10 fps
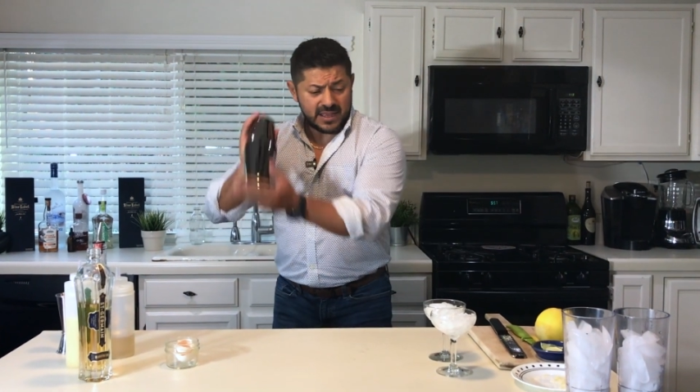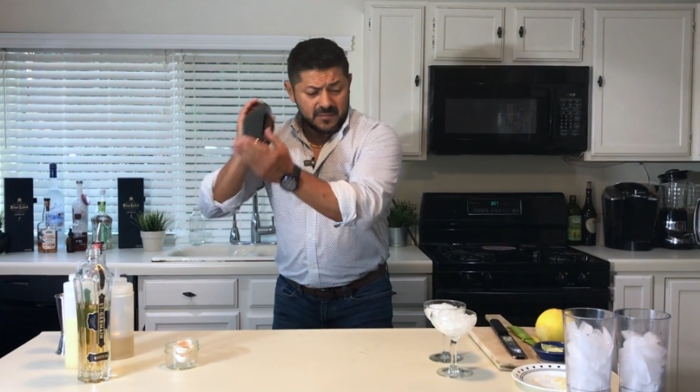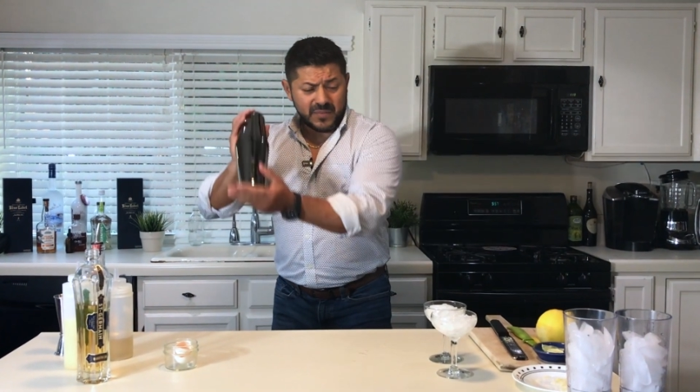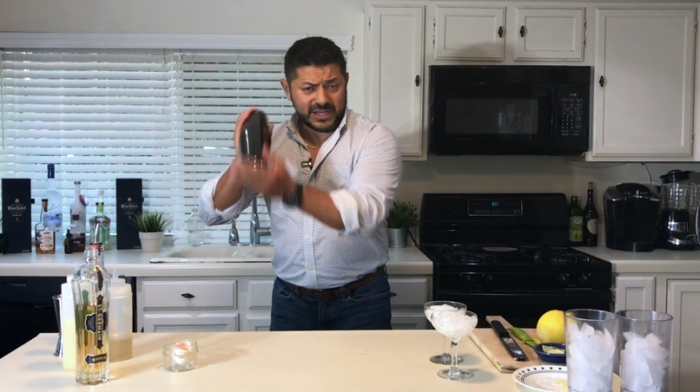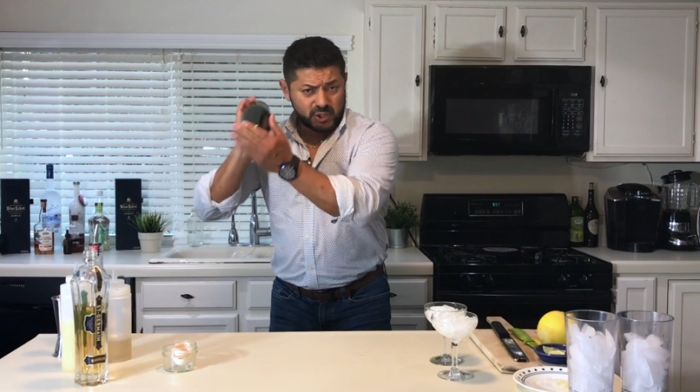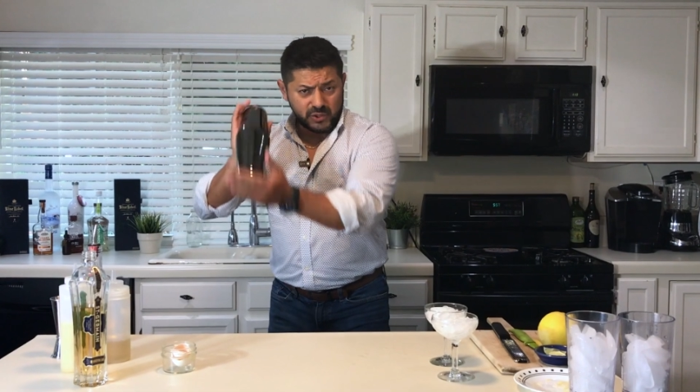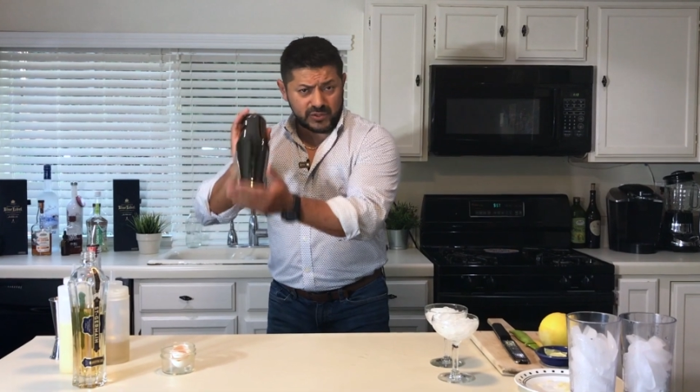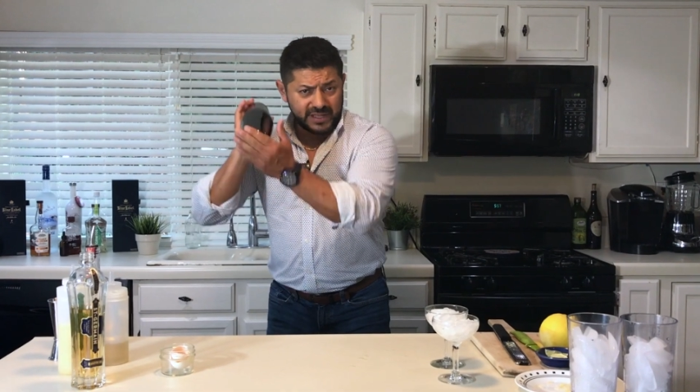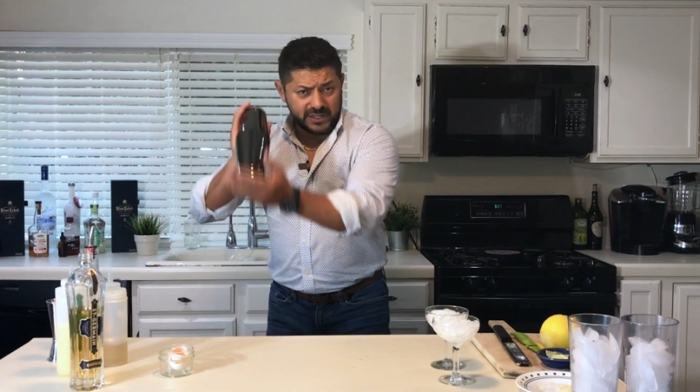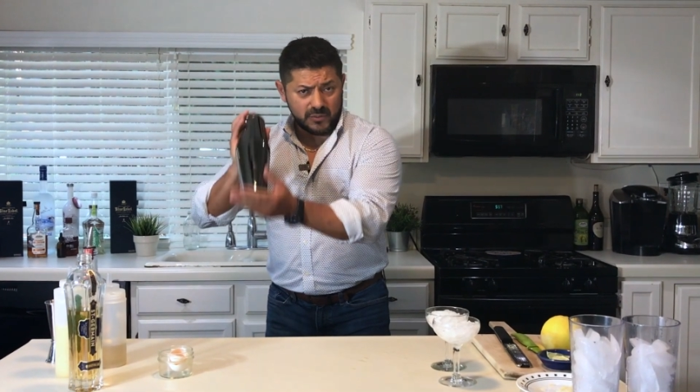Make sure
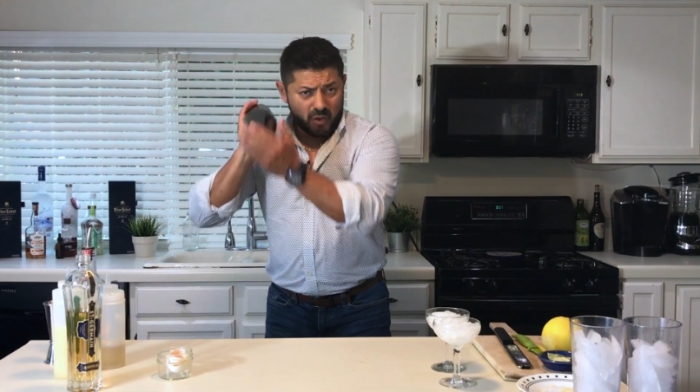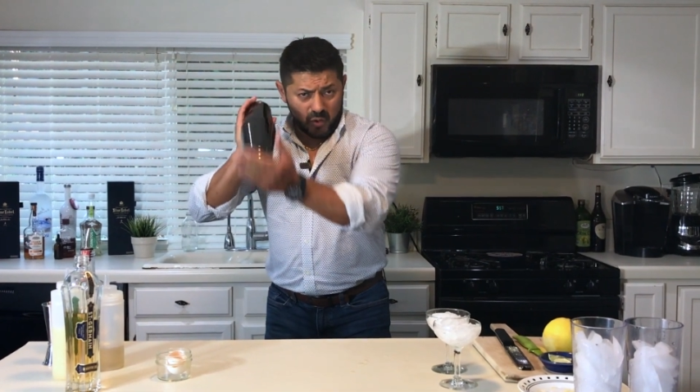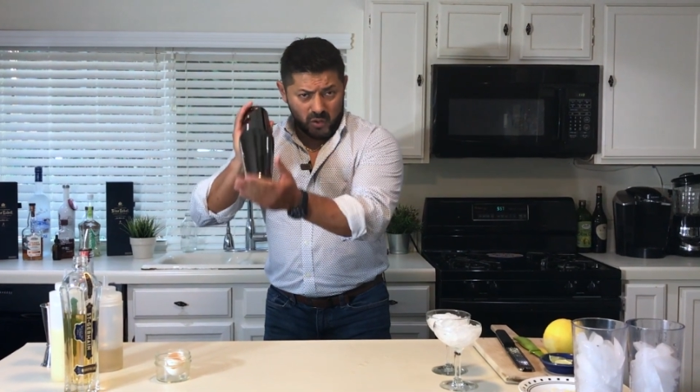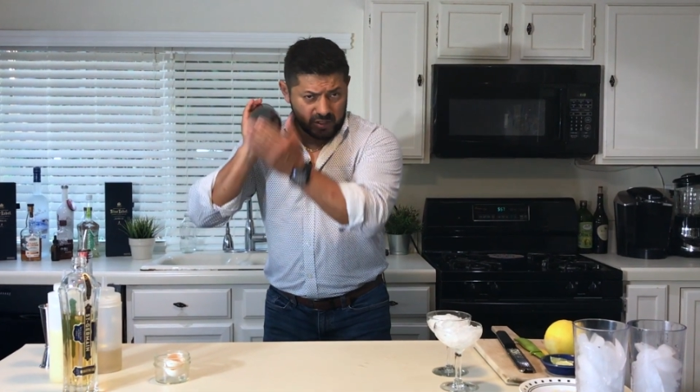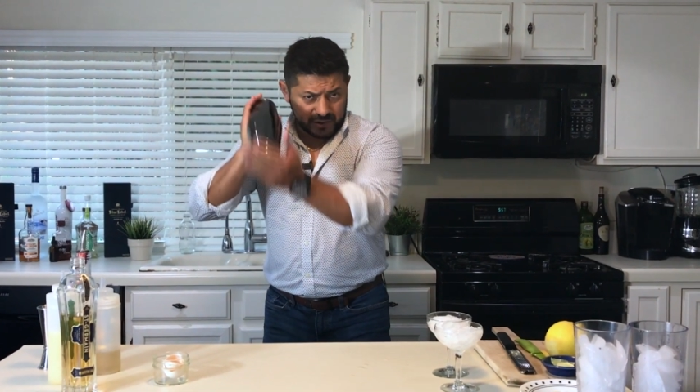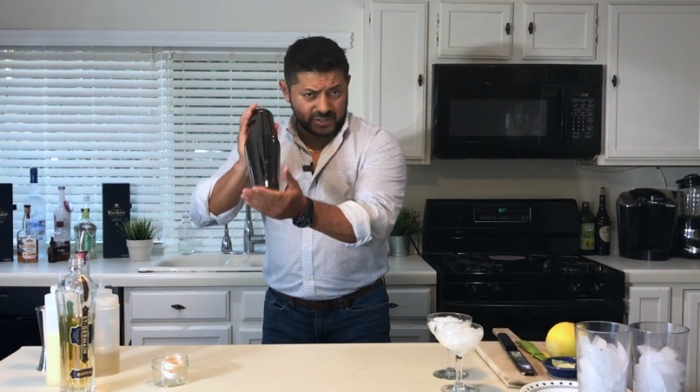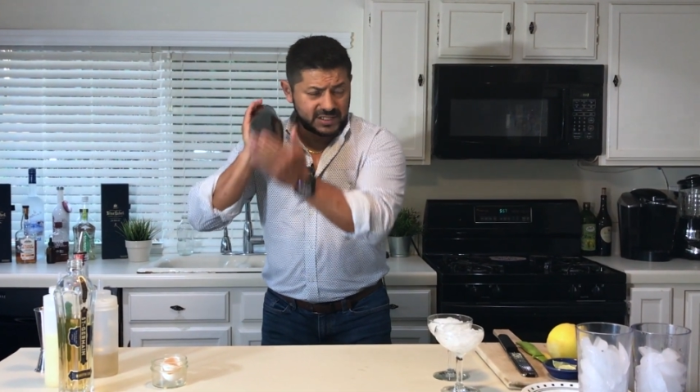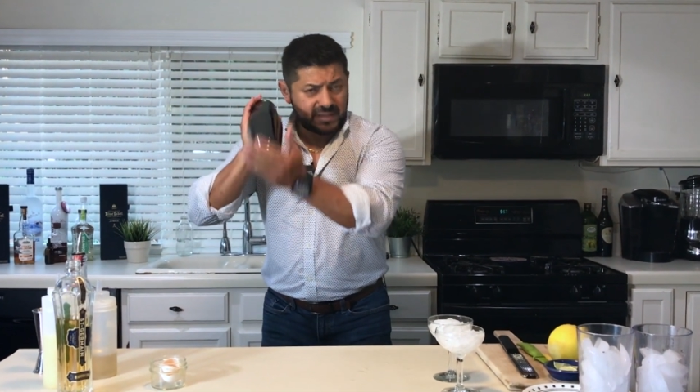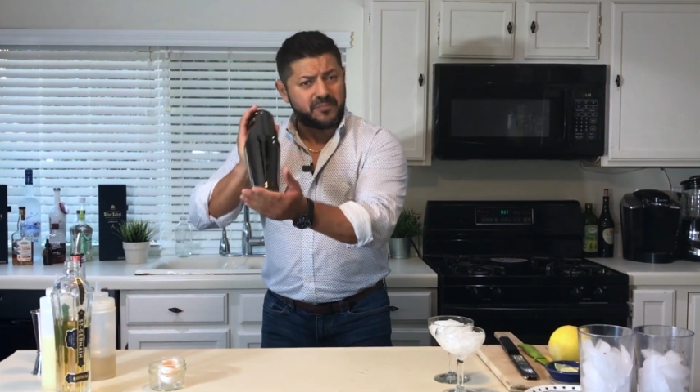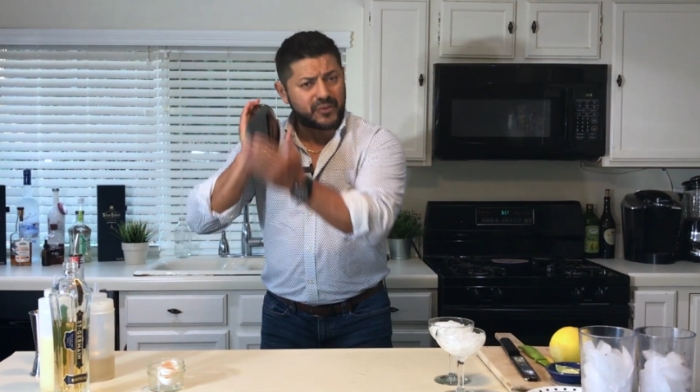that you hold your
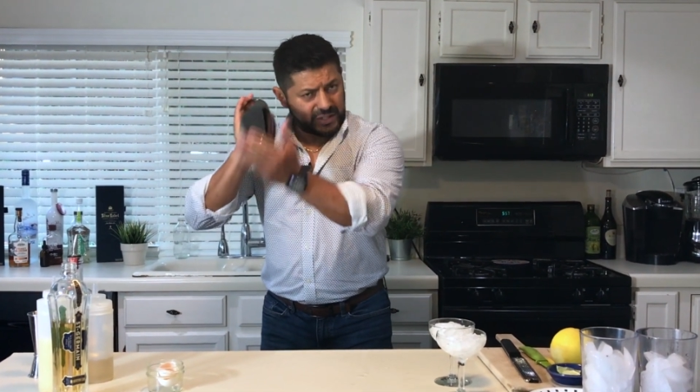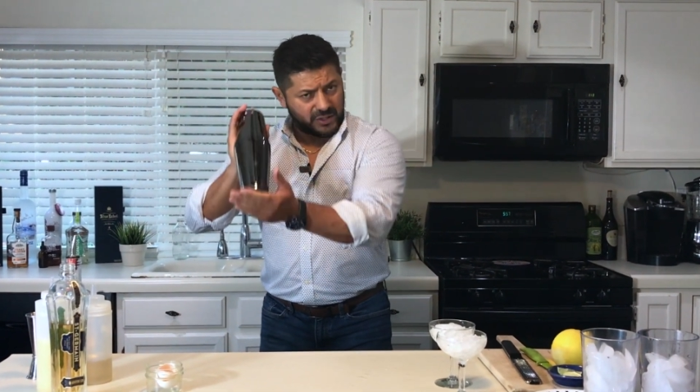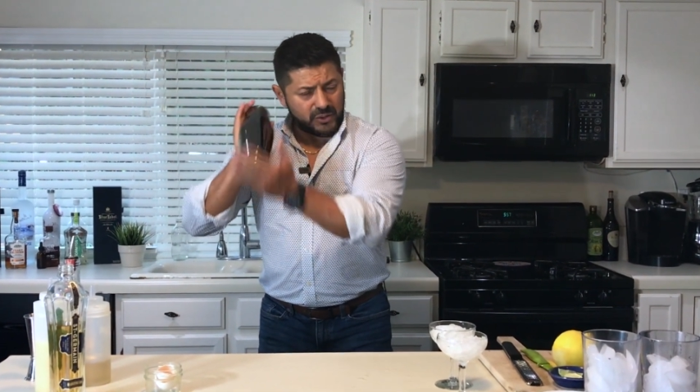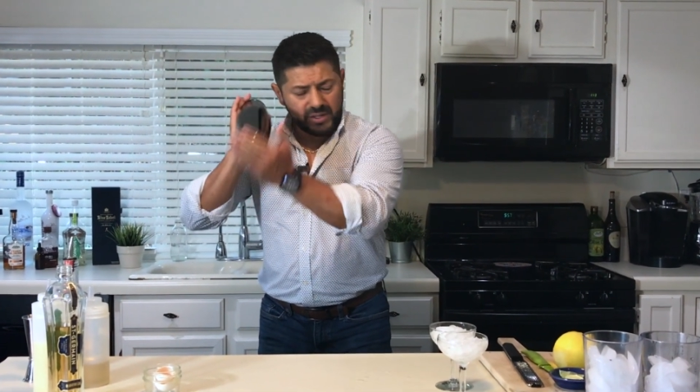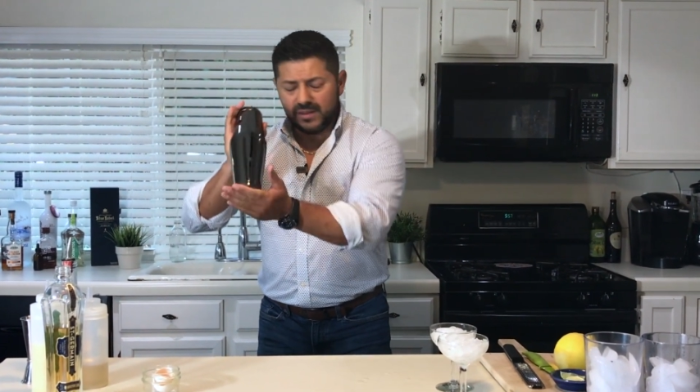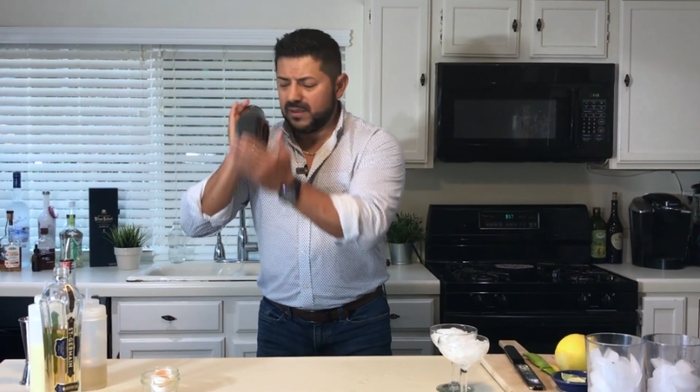tin pretty good,